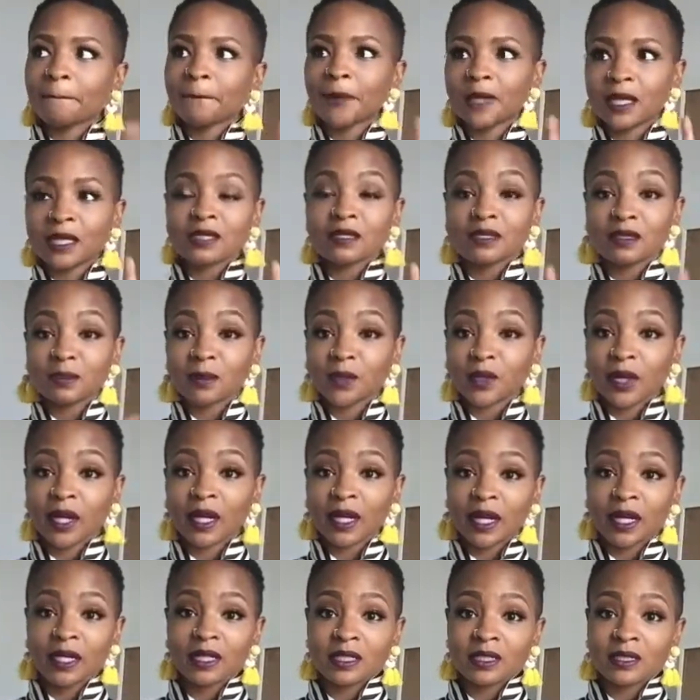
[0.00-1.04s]
get some great
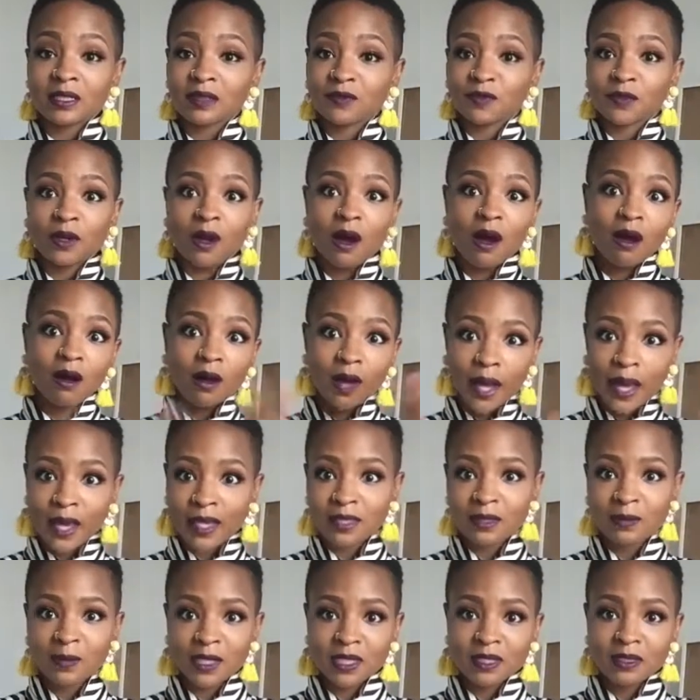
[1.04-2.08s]
ideas for all
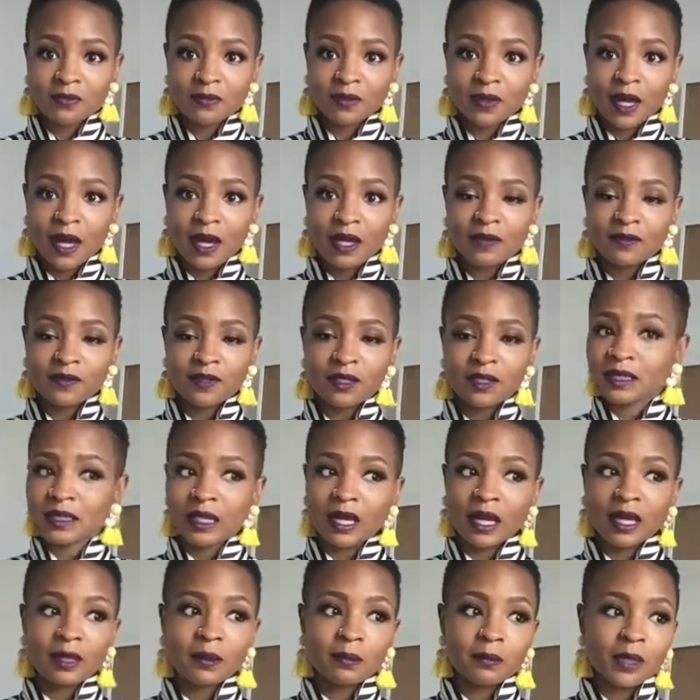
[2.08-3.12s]
aspects of life. It's
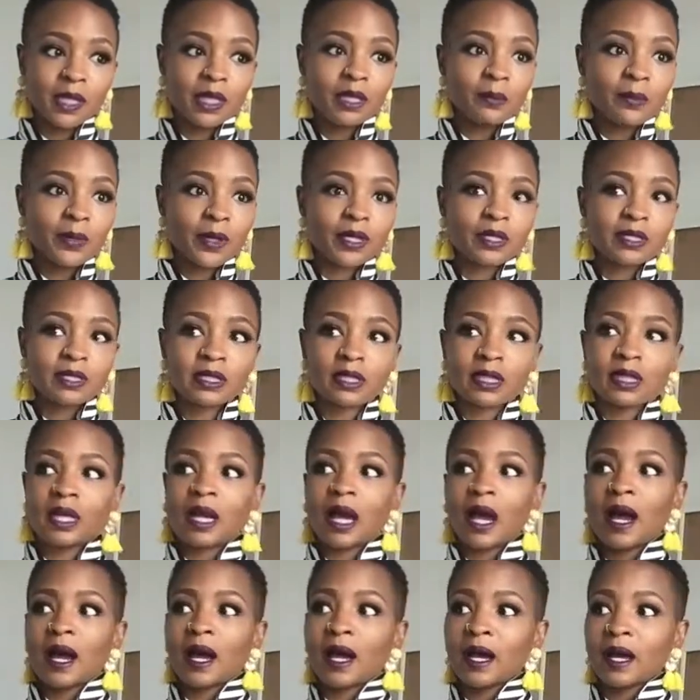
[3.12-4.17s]
like me personally,
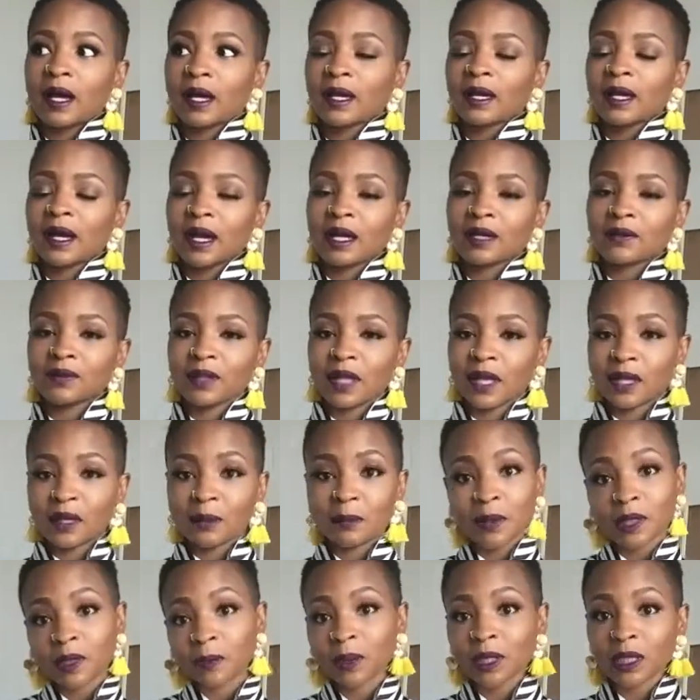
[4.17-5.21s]
I kind of like a
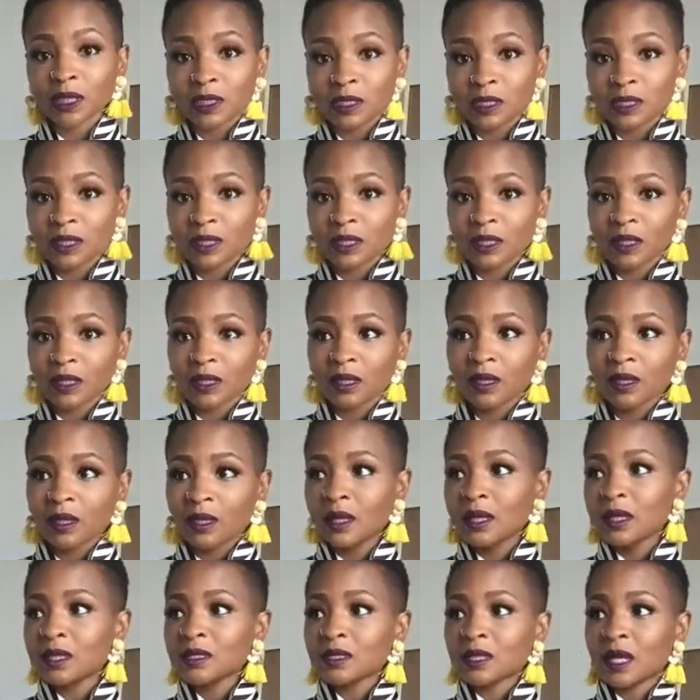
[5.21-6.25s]
minimalistic
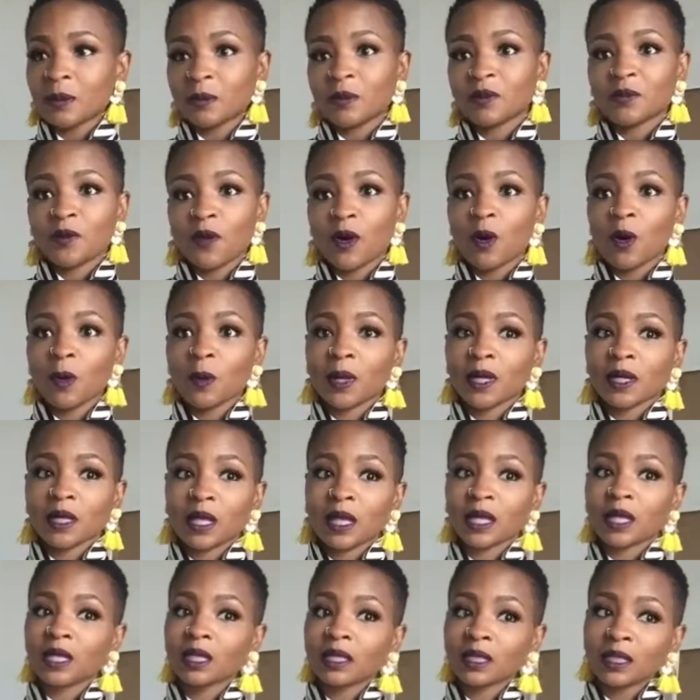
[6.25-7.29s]
type of home. I
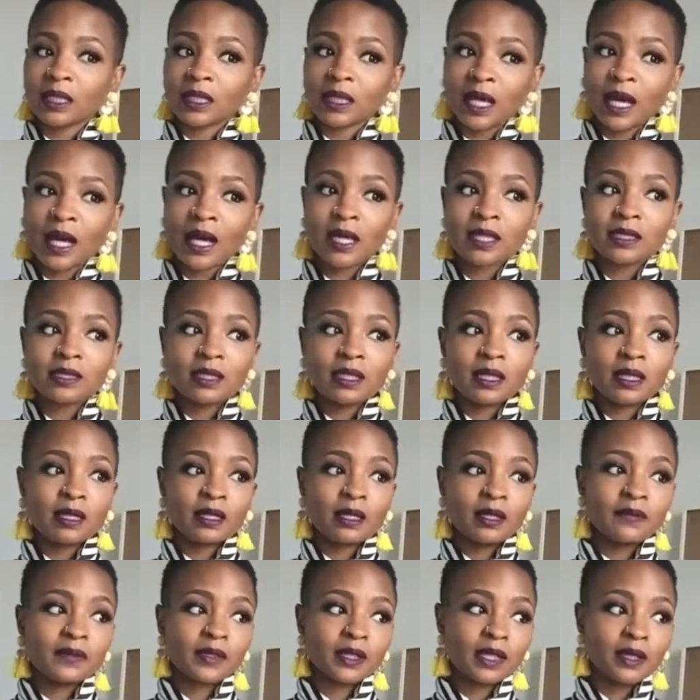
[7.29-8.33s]
like clean lines. I like
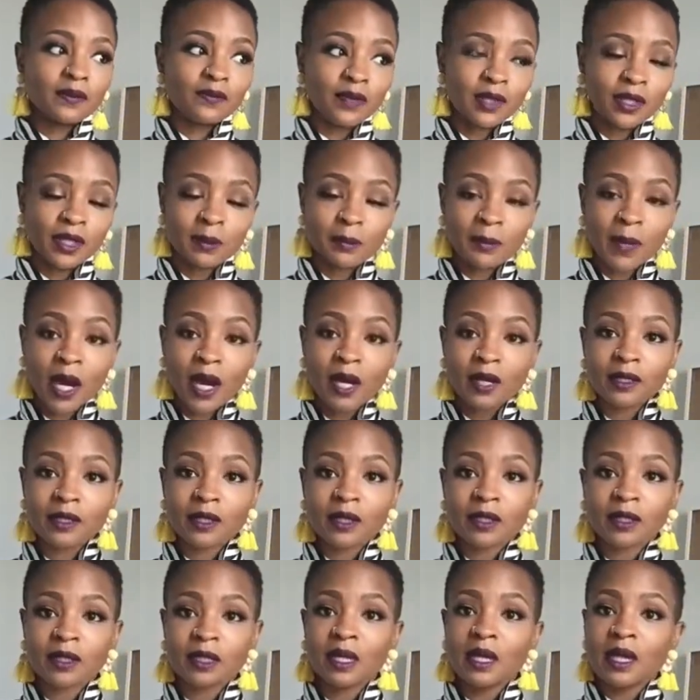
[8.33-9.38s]
everything very
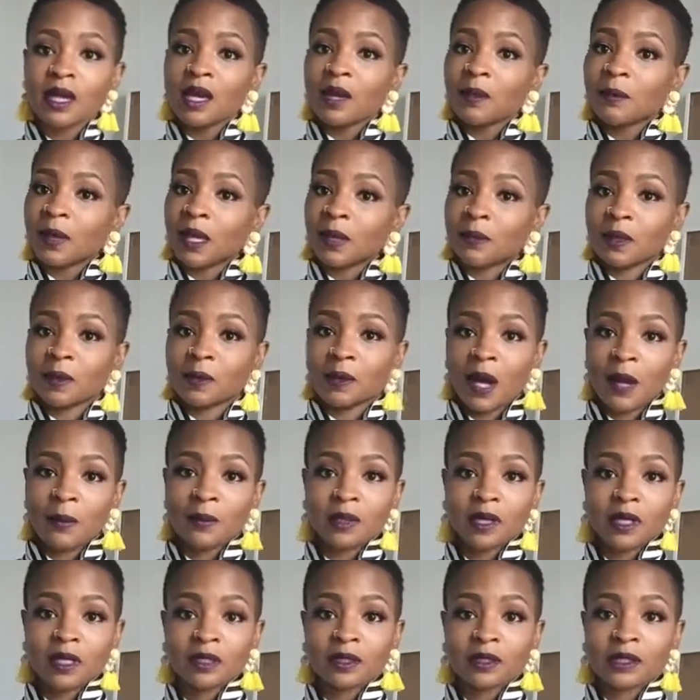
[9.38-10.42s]
modern, maybe a pop
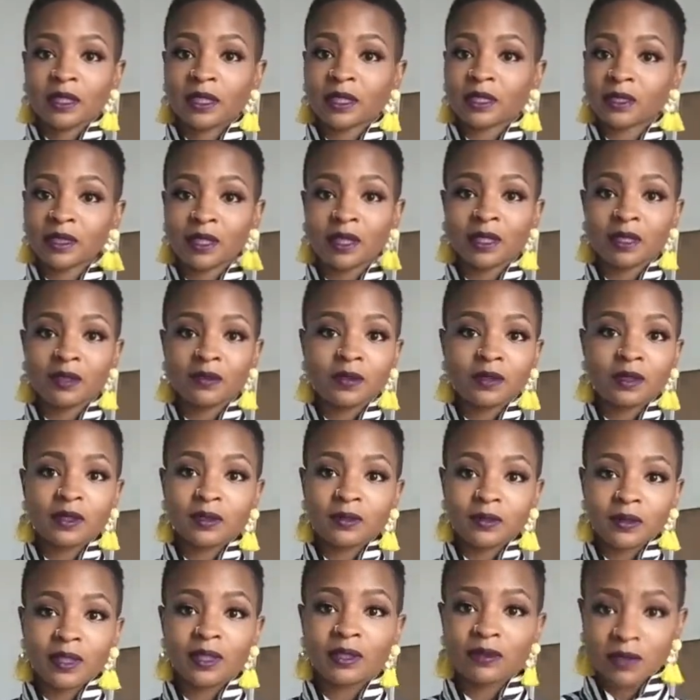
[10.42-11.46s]
of color here and there. Well,
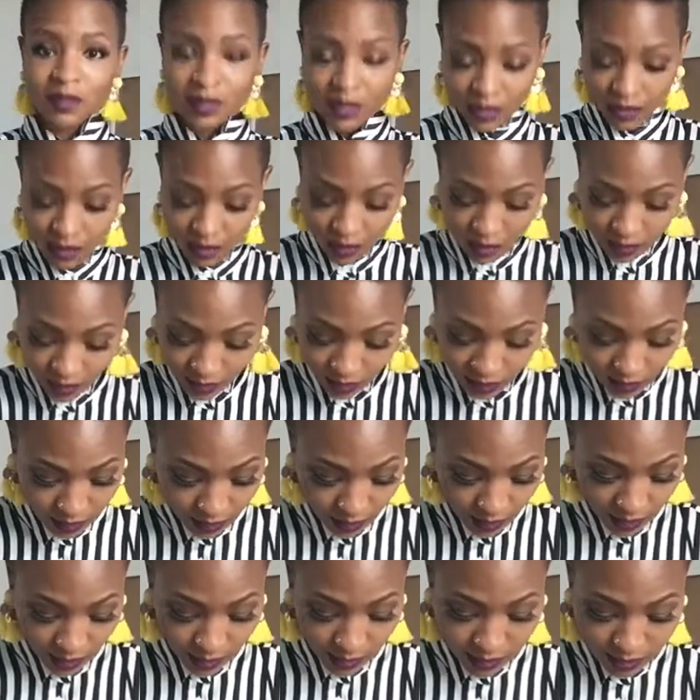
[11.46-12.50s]
what do you see? Clean
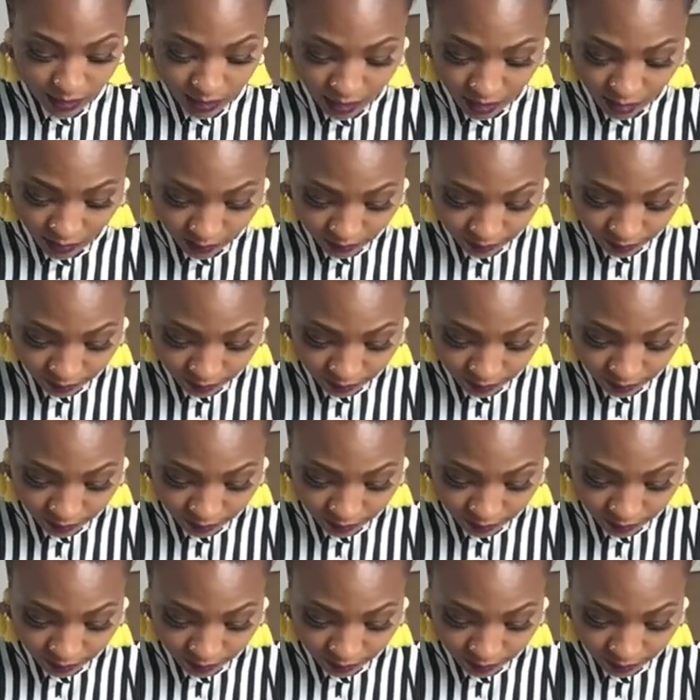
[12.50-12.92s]
lines,